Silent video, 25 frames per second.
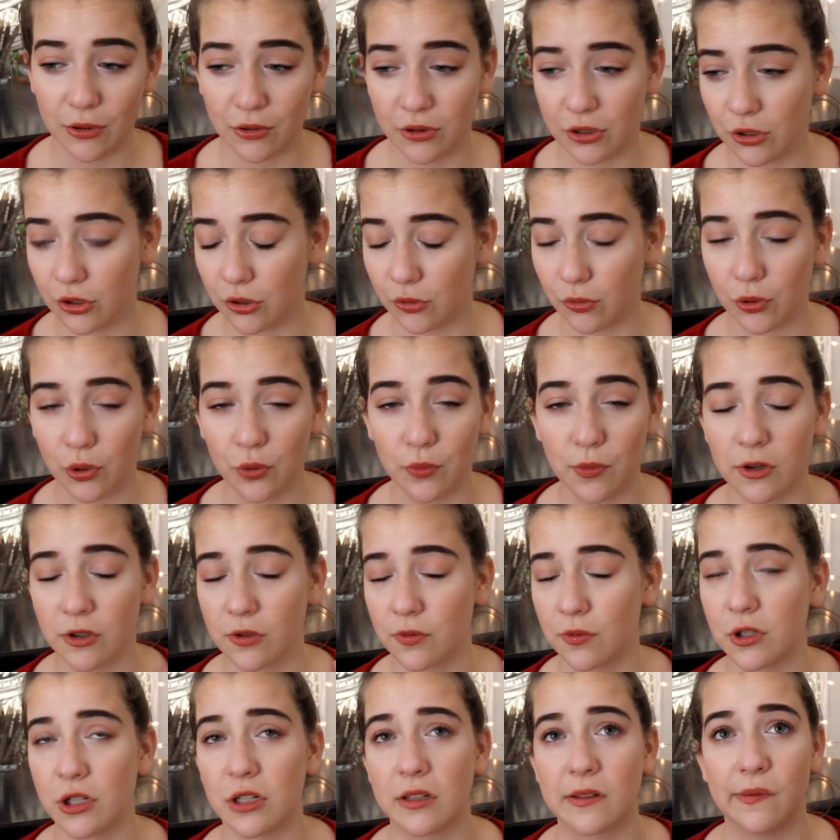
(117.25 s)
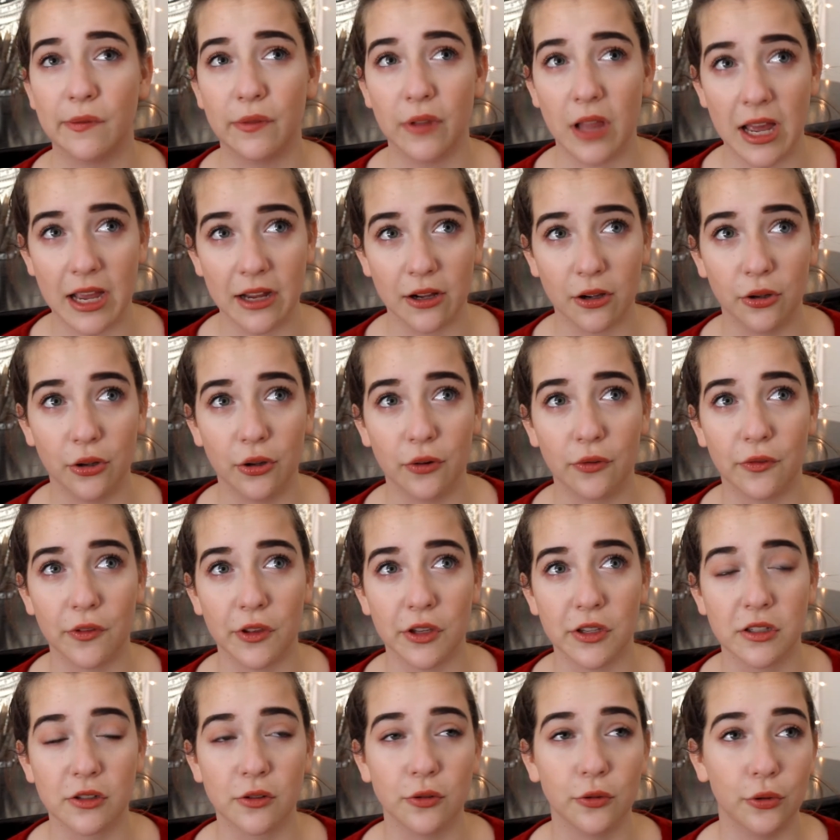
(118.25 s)
the rumors were just flying all over
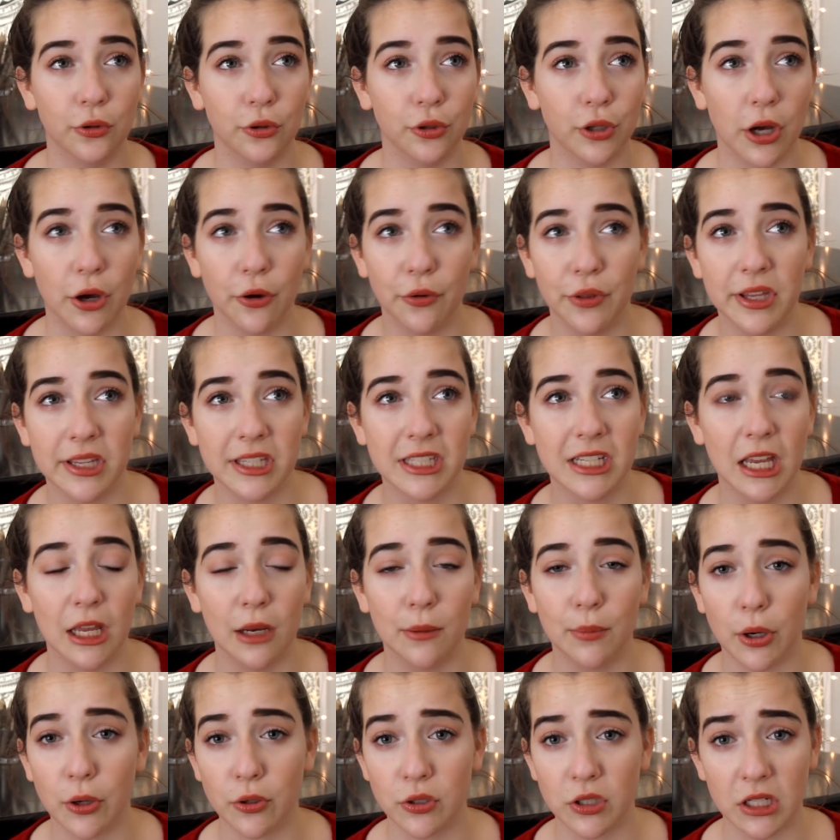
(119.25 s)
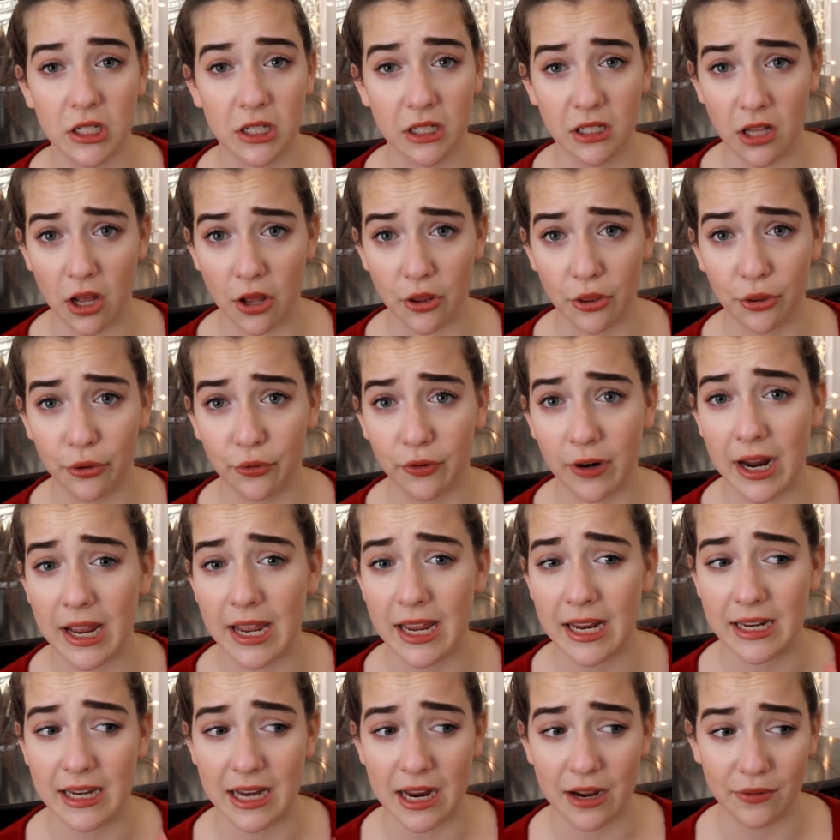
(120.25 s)
the school. Oh, this kid posted a gun
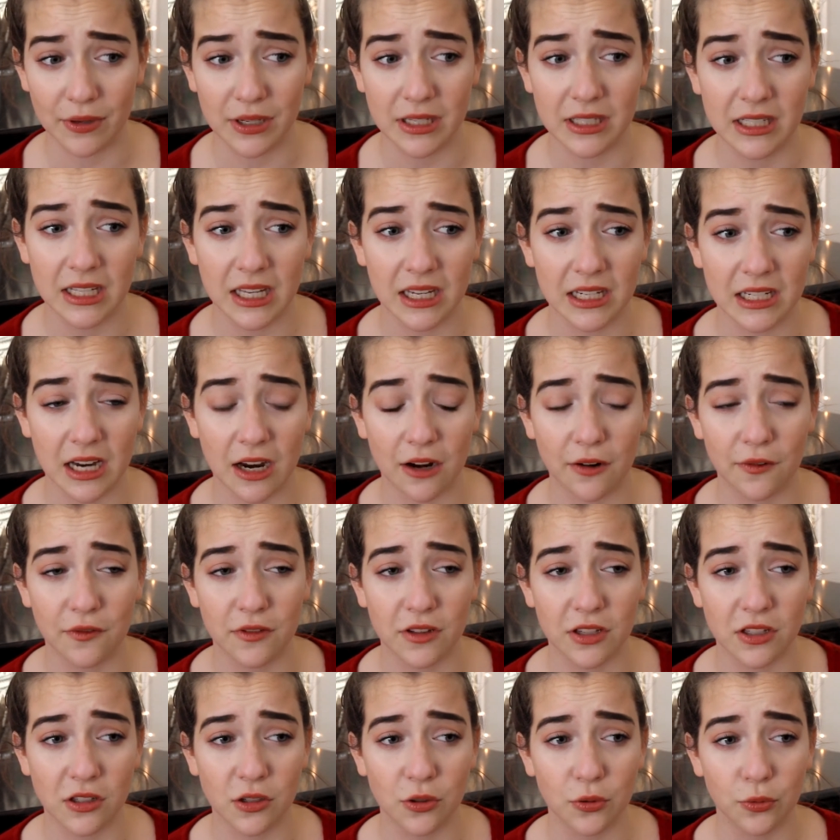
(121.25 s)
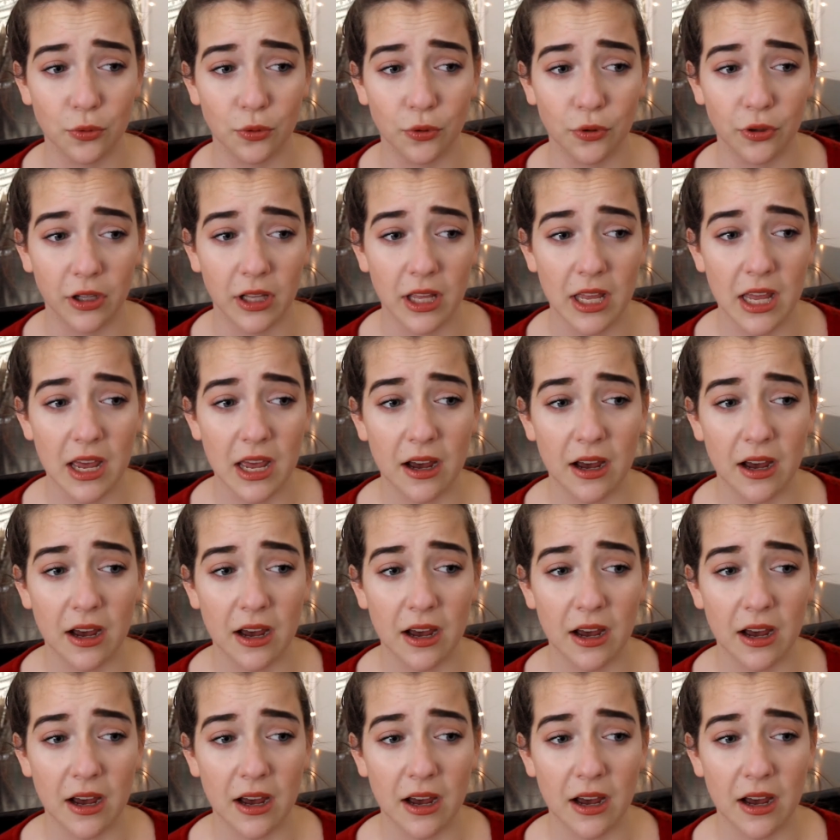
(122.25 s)
threat and now he's kicked out of the school.